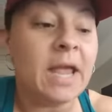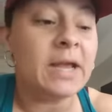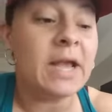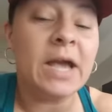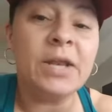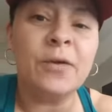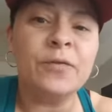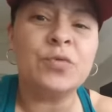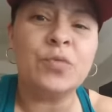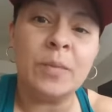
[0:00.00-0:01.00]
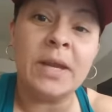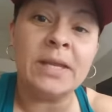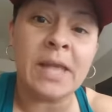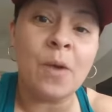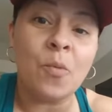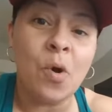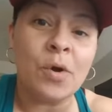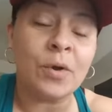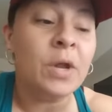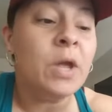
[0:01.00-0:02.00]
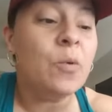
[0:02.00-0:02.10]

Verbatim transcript: and kind of swimming in that water